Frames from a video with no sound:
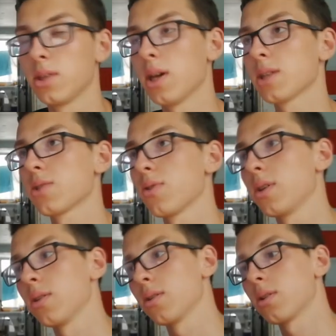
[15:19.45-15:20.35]

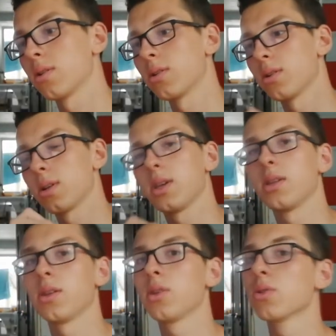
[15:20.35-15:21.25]
industry
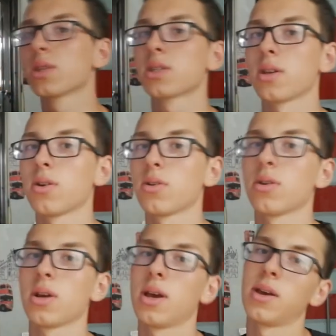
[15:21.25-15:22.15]
in USSR
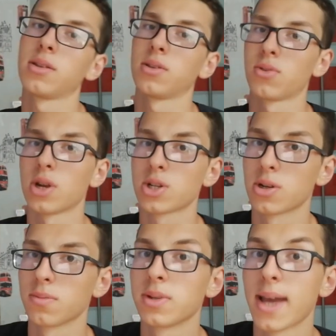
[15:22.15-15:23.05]
and
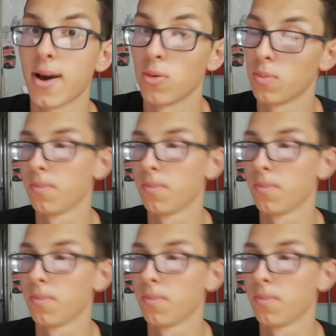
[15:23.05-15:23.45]
Russia now.